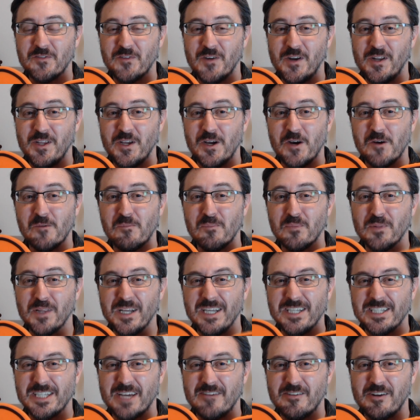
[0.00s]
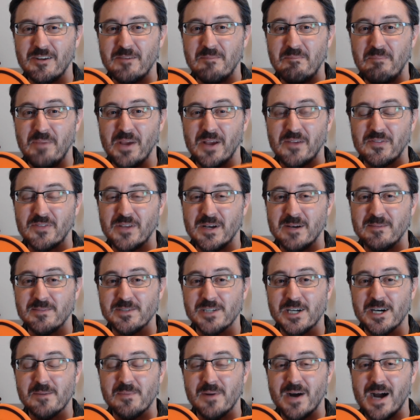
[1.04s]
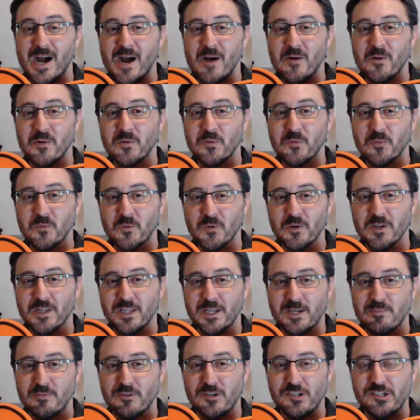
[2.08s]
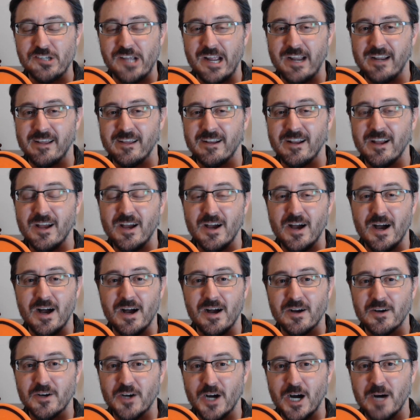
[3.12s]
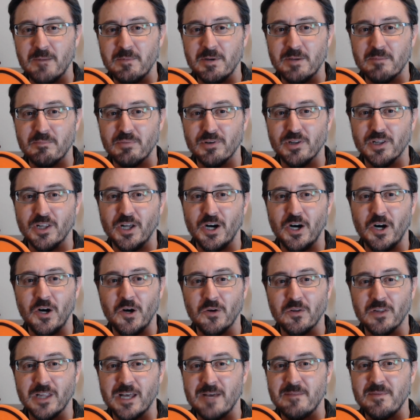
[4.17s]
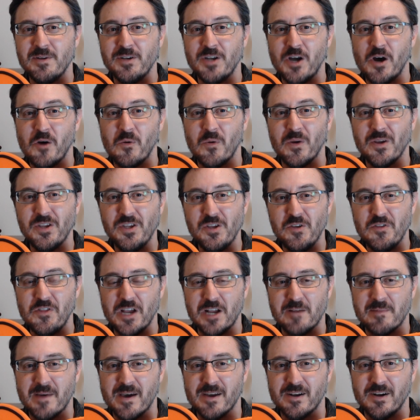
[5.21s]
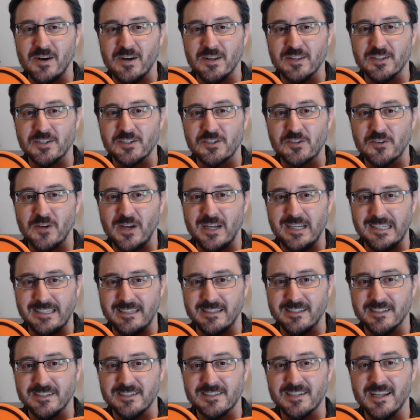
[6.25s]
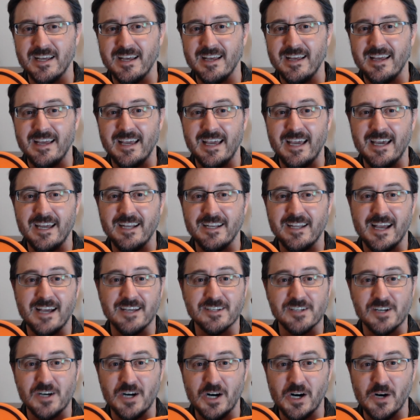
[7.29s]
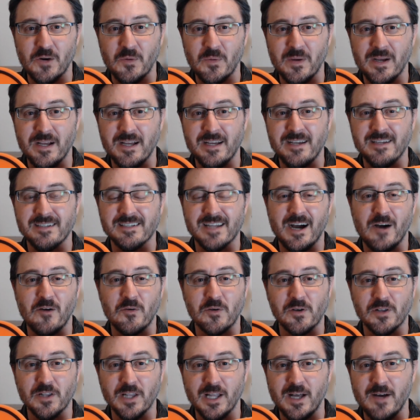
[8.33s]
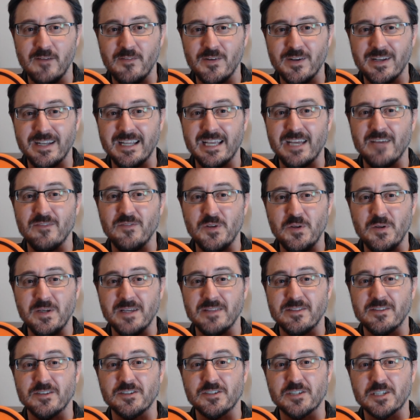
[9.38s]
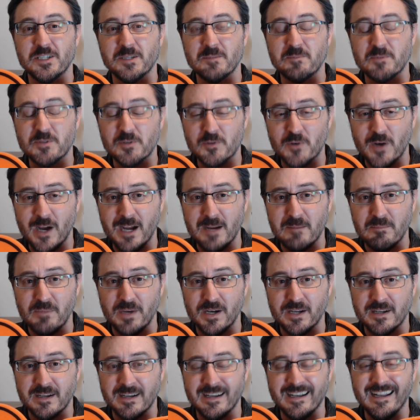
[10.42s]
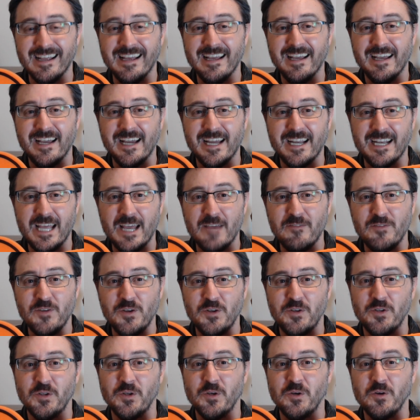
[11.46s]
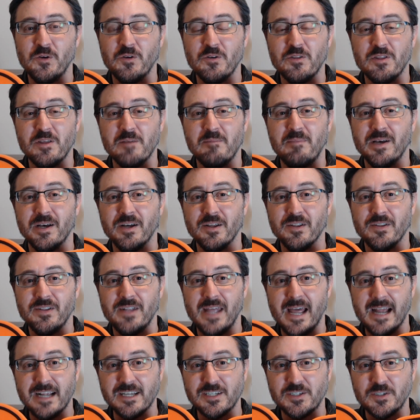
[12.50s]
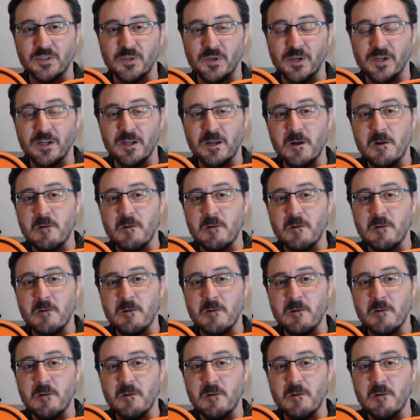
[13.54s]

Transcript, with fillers: video, please give it a big thumbs up. I would really appreciate it. Uh, comment below, let me know what you think about all this craziness. And as always, I would love it if you hit the subscribe button, and if you do, the bell next to it.